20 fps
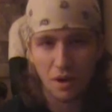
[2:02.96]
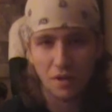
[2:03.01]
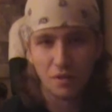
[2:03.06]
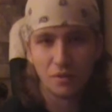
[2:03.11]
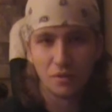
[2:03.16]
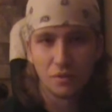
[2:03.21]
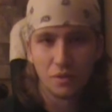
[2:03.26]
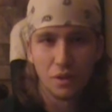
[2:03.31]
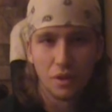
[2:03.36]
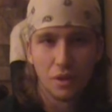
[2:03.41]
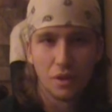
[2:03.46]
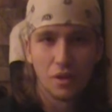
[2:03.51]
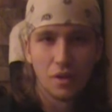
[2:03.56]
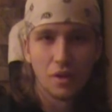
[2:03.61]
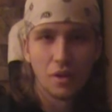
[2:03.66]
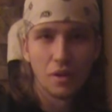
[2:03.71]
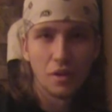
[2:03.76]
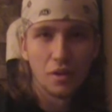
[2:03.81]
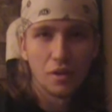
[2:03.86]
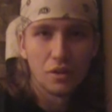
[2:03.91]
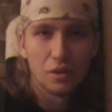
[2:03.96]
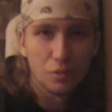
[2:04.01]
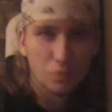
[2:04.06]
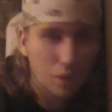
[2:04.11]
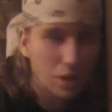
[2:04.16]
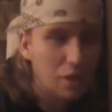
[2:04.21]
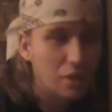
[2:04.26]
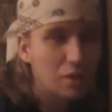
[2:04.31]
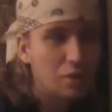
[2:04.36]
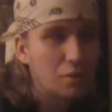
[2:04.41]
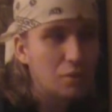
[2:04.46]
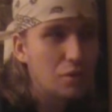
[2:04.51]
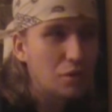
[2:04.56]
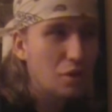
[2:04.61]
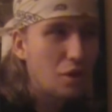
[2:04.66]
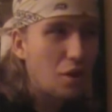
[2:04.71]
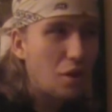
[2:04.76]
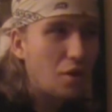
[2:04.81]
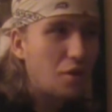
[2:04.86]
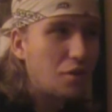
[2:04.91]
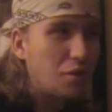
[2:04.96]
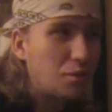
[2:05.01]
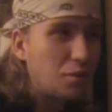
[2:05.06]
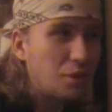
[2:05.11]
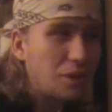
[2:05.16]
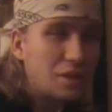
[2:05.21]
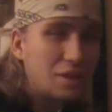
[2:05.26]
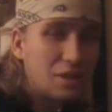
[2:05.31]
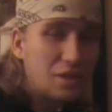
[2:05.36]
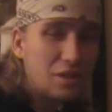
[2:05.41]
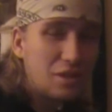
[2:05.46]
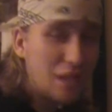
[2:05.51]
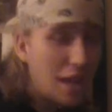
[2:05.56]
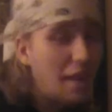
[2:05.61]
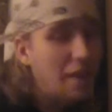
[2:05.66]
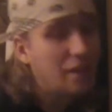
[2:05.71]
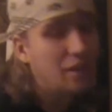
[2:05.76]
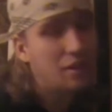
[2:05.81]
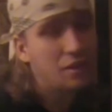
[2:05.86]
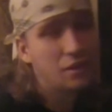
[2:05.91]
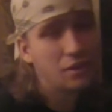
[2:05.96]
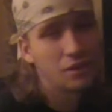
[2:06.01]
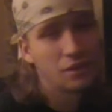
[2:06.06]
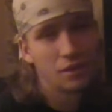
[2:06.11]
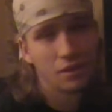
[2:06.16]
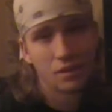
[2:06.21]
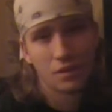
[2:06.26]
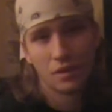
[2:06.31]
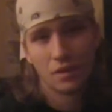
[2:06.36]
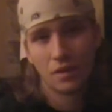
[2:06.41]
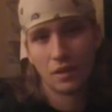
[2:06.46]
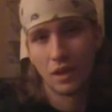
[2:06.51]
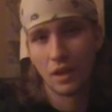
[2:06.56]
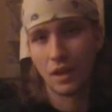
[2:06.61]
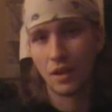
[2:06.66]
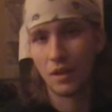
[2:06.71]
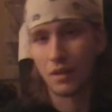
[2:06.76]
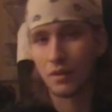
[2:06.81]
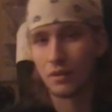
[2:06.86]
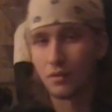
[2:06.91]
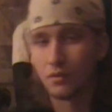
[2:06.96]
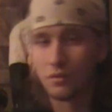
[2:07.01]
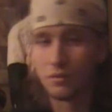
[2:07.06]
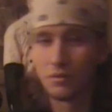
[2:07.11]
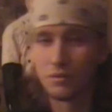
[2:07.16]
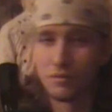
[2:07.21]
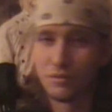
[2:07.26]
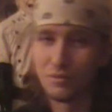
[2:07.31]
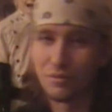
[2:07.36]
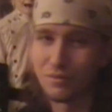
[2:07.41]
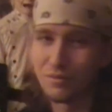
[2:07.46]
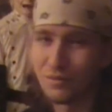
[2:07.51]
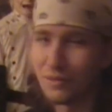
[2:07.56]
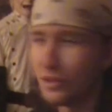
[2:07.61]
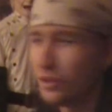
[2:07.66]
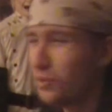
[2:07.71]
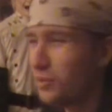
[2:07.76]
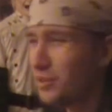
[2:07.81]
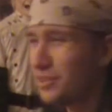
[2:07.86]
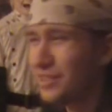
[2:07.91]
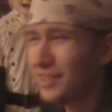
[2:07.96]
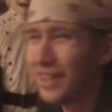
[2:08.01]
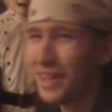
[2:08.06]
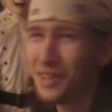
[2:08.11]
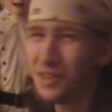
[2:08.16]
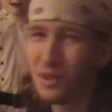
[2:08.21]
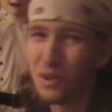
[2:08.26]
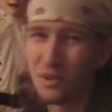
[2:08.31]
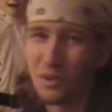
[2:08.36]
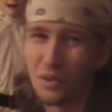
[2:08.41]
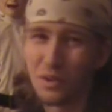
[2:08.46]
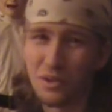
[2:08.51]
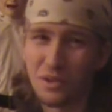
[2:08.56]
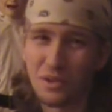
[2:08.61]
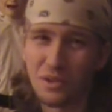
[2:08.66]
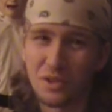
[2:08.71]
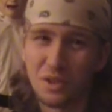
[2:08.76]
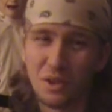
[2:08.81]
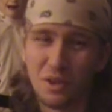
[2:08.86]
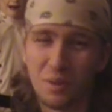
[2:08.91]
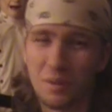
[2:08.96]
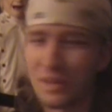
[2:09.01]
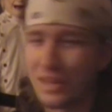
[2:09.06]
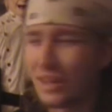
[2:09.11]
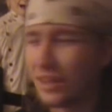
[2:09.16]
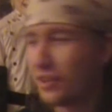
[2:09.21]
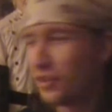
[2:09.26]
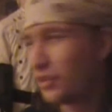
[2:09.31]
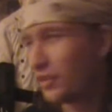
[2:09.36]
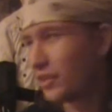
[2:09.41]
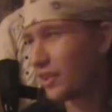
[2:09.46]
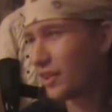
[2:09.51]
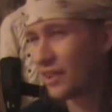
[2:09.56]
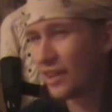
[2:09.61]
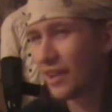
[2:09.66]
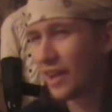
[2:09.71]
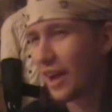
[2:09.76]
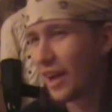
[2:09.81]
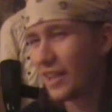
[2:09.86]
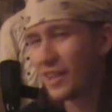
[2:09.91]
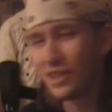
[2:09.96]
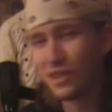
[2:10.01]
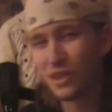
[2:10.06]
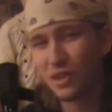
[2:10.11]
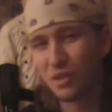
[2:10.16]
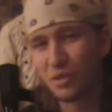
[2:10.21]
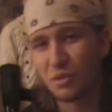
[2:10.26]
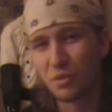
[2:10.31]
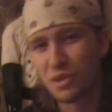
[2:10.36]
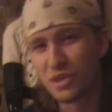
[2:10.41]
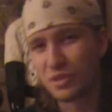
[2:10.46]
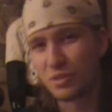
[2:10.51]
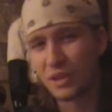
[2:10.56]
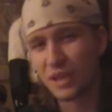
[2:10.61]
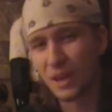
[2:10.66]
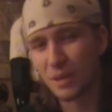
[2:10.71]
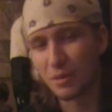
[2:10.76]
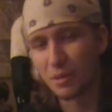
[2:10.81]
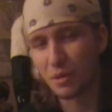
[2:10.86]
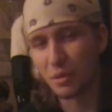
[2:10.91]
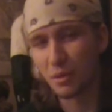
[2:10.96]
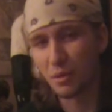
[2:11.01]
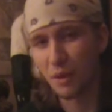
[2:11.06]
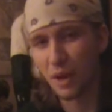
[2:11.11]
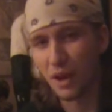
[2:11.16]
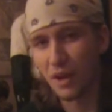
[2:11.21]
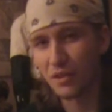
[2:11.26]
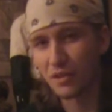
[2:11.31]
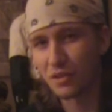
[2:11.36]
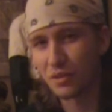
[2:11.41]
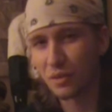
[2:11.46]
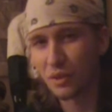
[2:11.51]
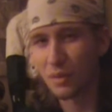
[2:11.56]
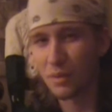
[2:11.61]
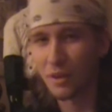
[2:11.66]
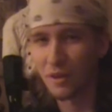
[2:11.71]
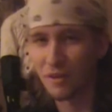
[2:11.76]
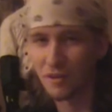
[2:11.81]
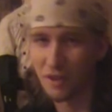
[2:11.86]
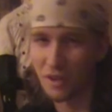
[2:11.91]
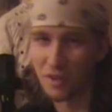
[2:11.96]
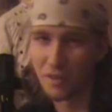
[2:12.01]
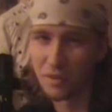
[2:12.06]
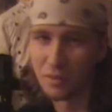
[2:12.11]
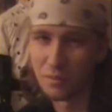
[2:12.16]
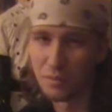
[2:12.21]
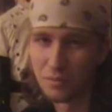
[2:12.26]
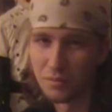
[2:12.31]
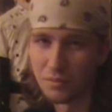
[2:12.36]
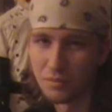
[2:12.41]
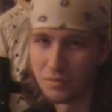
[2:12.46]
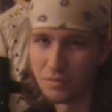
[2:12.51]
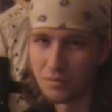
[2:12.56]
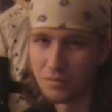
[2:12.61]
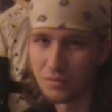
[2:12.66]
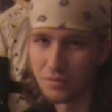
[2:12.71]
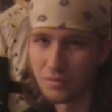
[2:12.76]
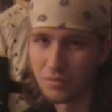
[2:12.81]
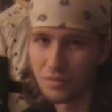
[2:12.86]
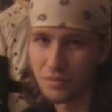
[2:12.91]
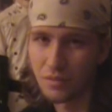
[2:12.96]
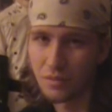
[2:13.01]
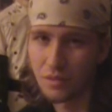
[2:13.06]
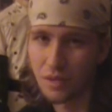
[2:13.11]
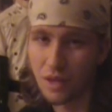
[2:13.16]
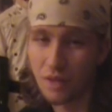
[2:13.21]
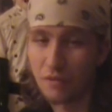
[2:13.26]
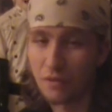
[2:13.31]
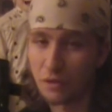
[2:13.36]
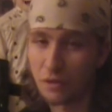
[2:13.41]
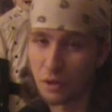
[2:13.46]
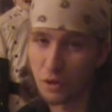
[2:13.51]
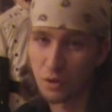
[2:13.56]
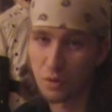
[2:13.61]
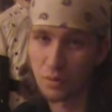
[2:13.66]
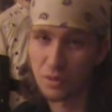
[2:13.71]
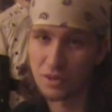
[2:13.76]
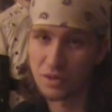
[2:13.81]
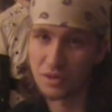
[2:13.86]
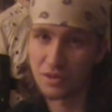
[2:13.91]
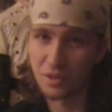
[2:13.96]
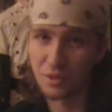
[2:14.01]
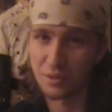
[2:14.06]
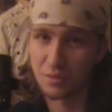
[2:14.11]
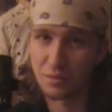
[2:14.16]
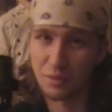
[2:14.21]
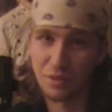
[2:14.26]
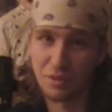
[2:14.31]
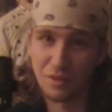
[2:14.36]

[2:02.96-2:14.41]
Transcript: of the ranting with the cards because he's gay. And who wants a gay turtle on their show? I mean, I don't. I think the only reason we kept him around is so we can make fun of him. And for Turtle Busters, that was pretty